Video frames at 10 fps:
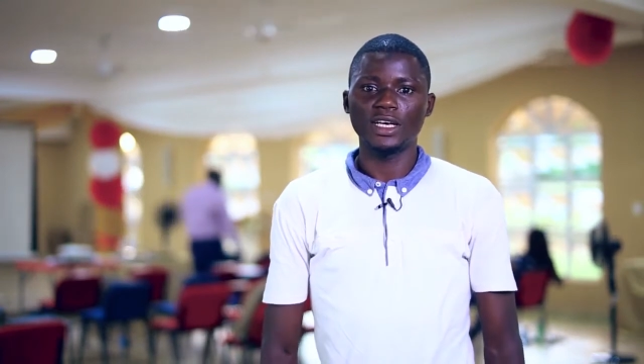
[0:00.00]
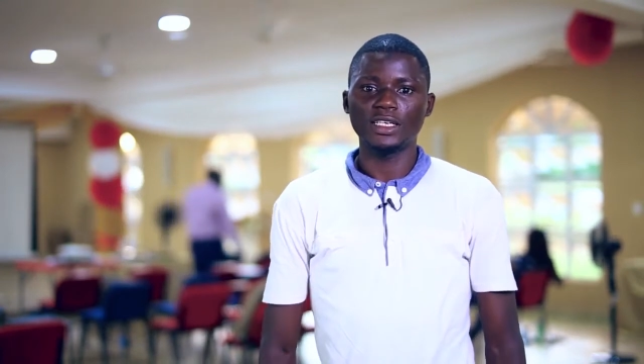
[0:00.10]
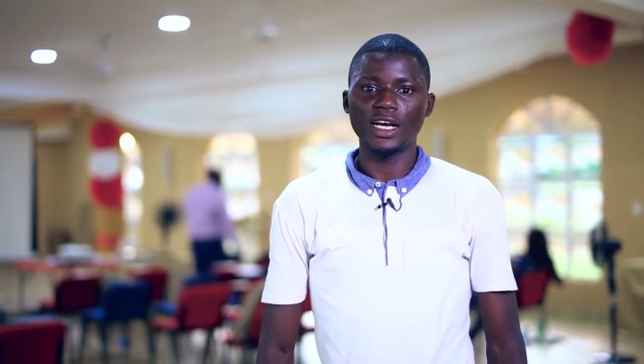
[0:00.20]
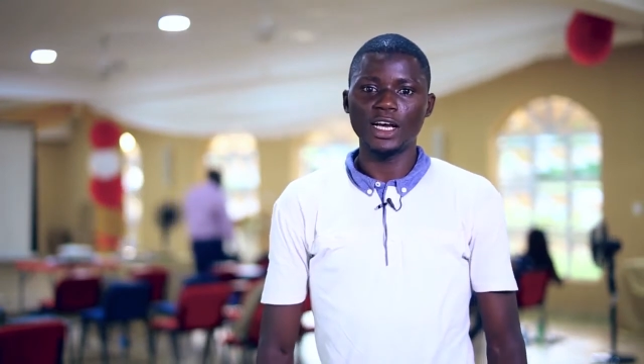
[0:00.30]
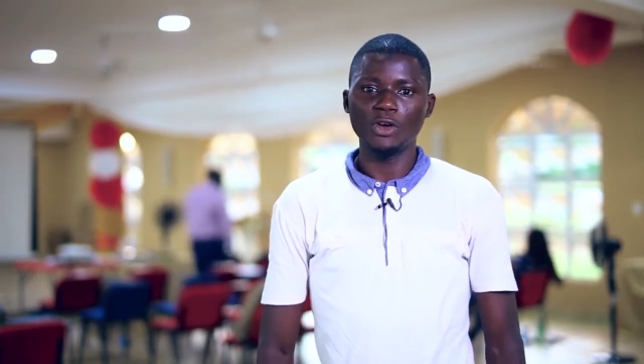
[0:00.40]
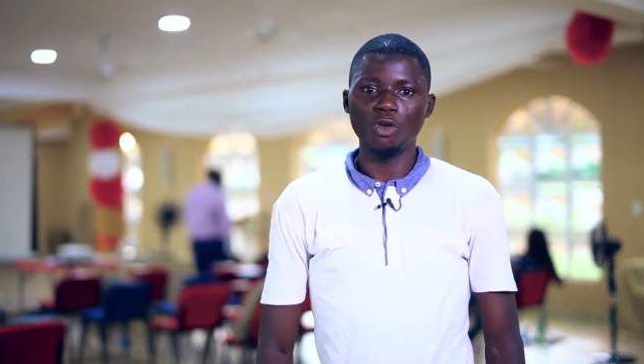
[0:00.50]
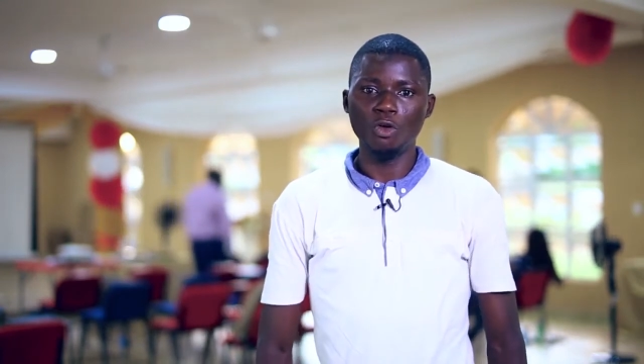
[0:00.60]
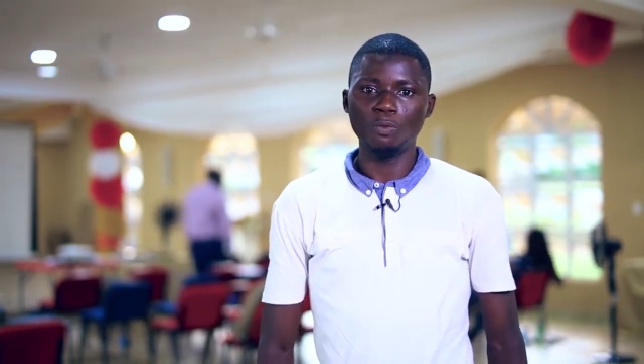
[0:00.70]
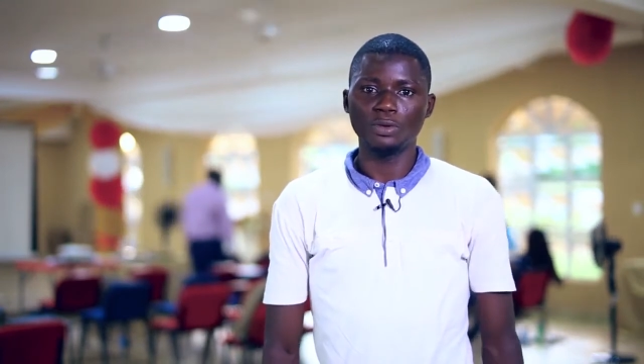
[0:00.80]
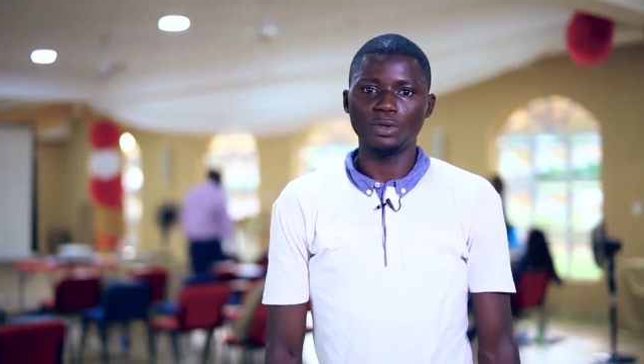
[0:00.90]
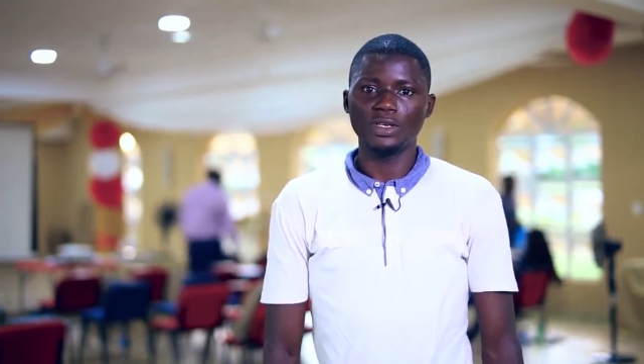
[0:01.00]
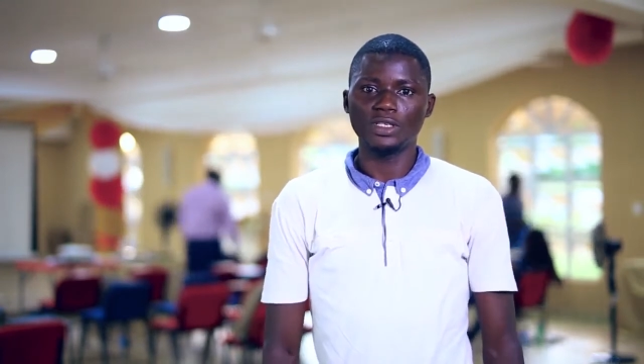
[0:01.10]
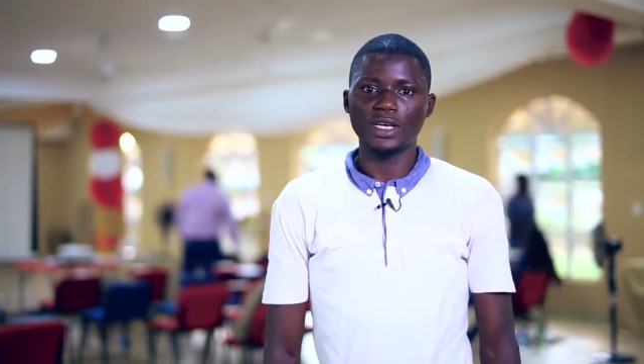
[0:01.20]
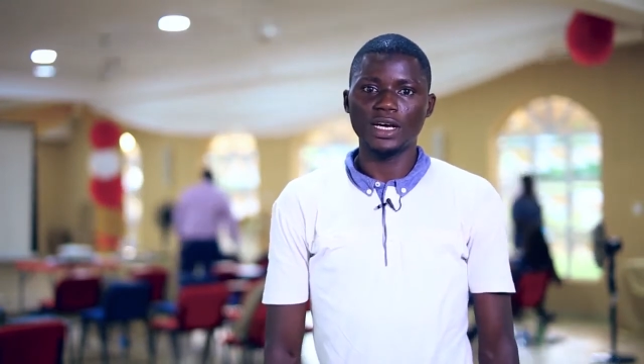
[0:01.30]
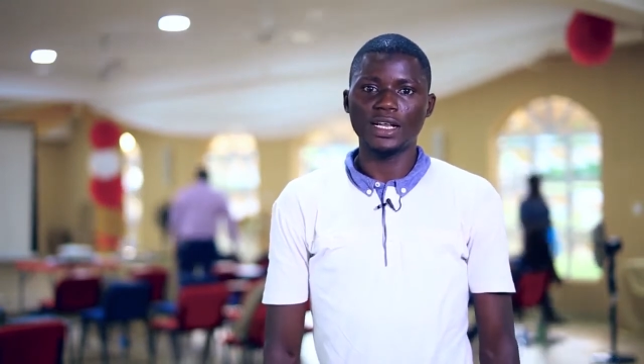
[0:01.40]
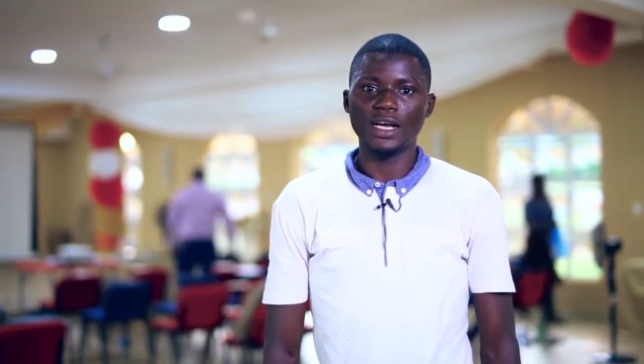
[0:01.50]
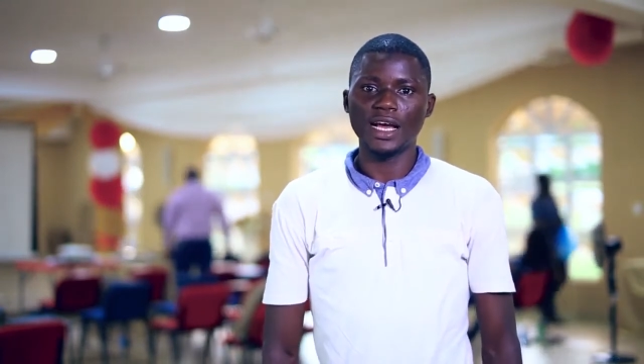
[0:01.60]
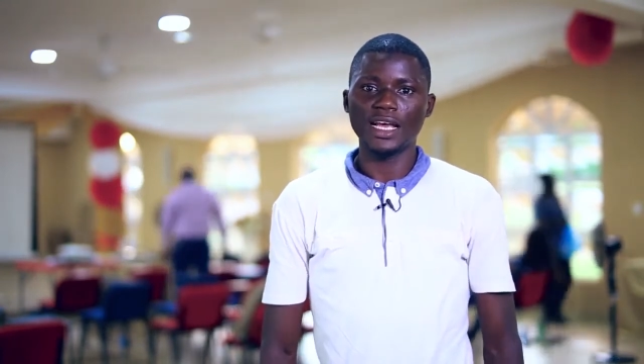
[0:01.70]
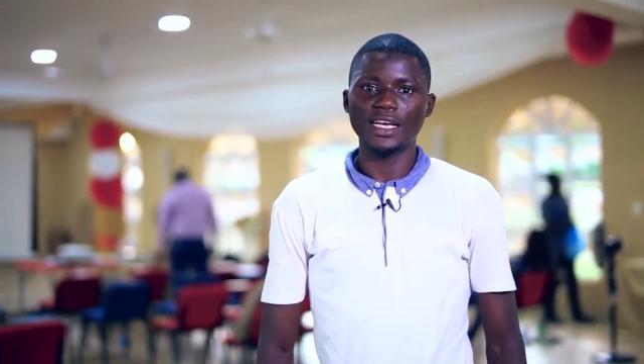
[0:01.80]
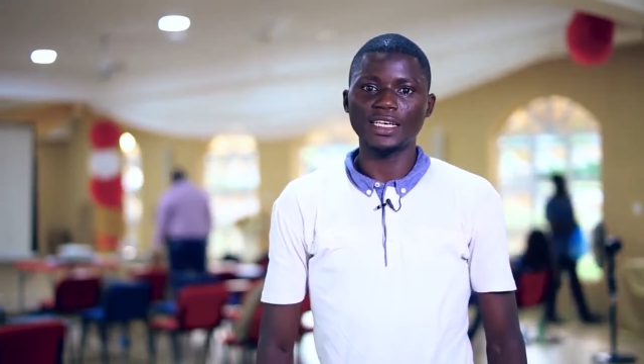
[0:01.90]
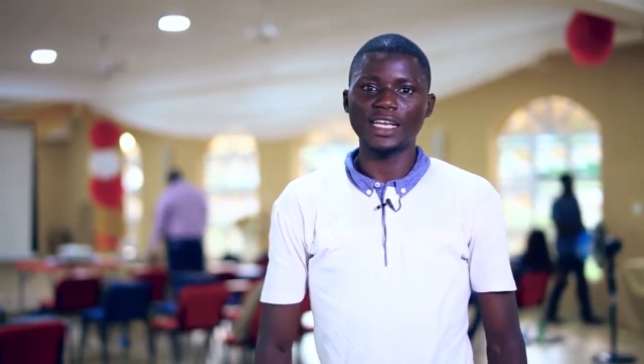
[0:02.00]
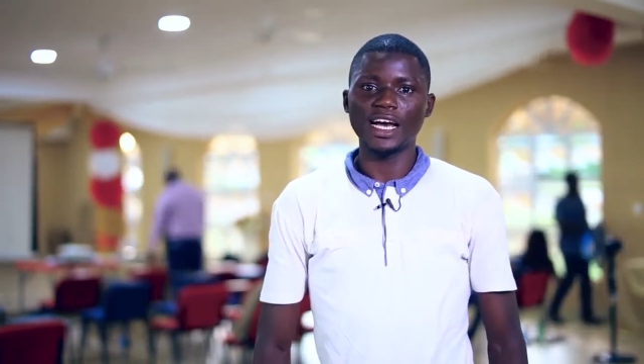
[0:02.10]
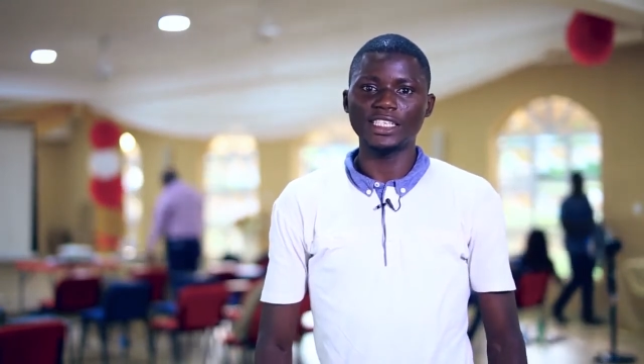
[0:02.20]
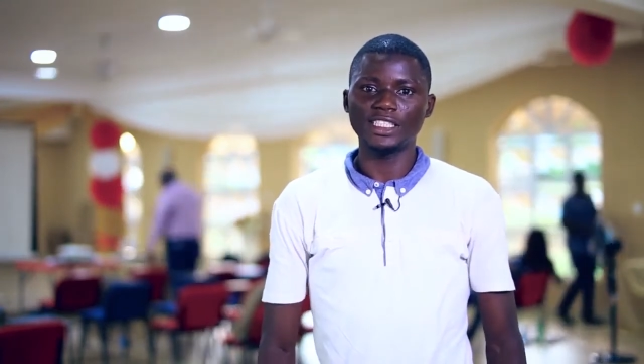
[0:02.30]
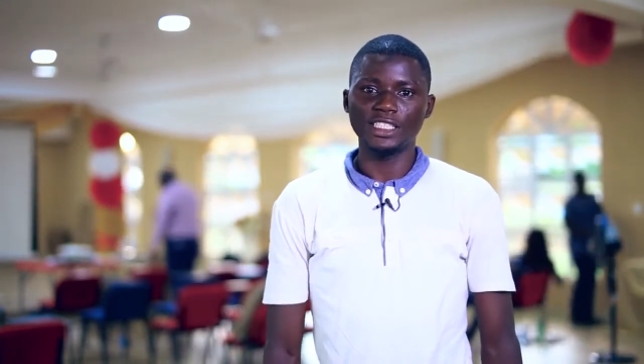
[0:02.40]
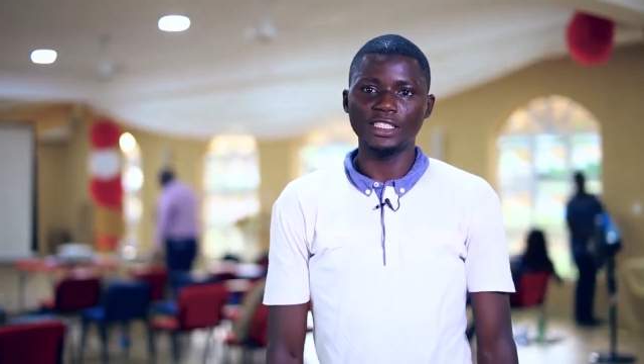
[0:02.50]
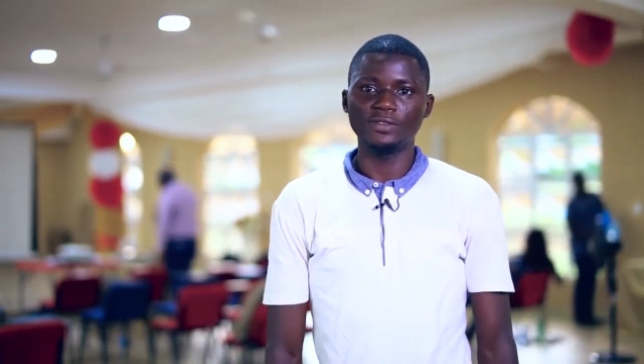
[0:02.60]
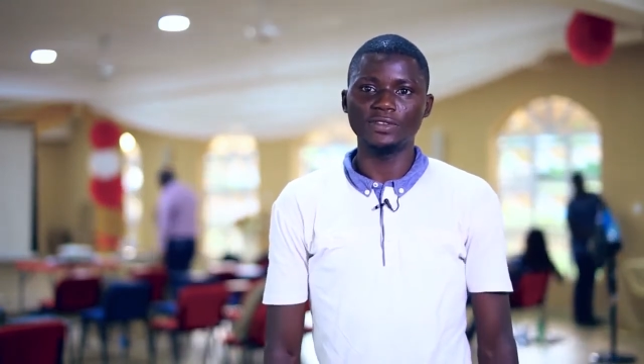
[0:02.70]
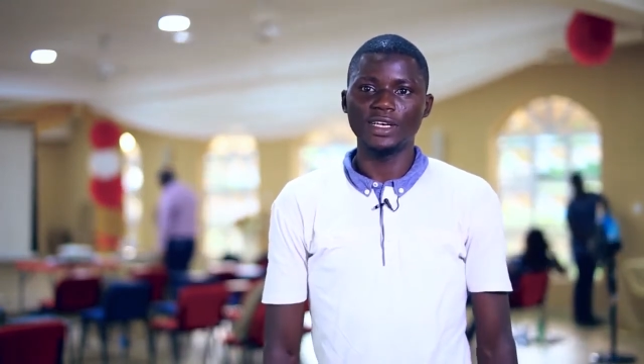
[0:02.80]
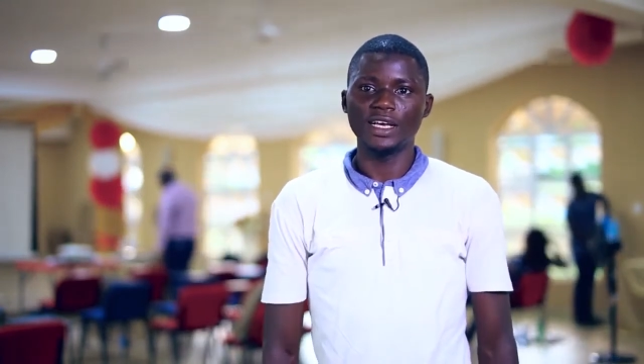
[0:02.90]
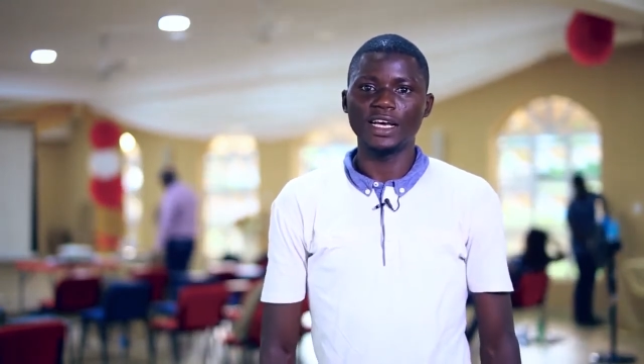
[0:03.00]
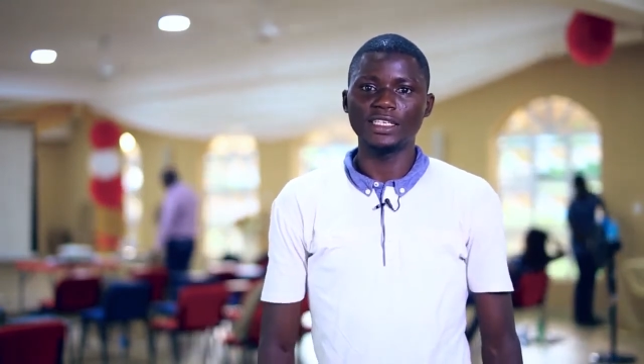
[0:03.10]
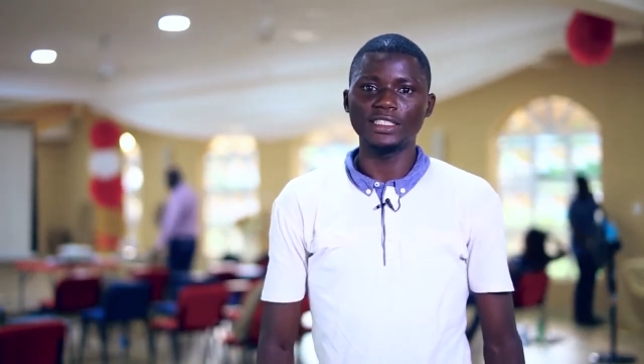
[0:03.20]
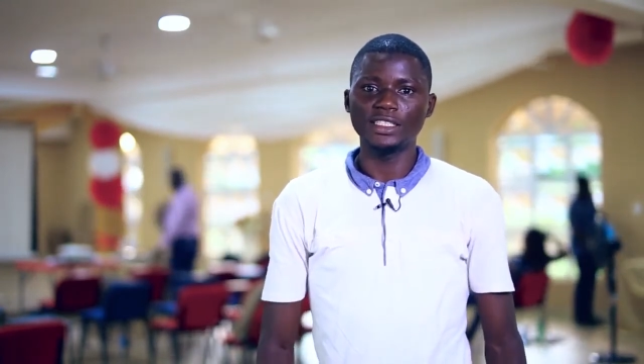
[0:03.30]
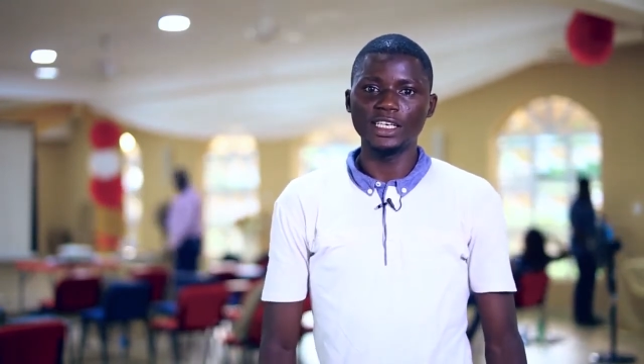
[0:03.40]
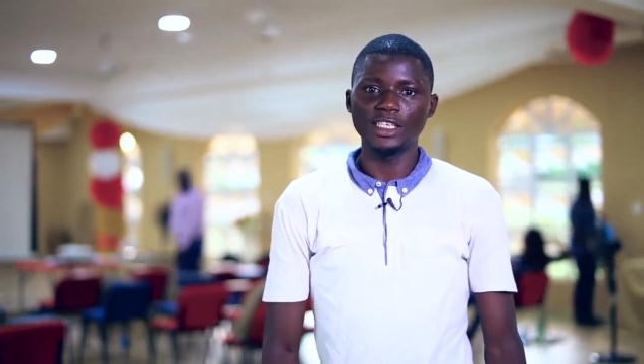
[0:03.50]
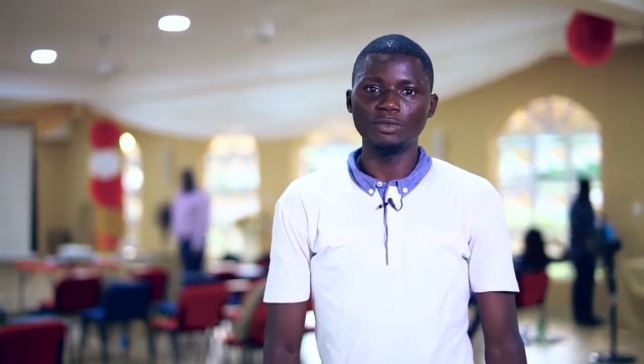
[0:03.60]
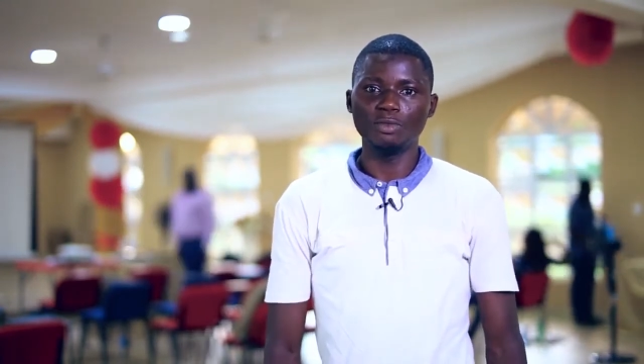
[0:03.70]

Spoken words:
and I hope that I can achieve and gain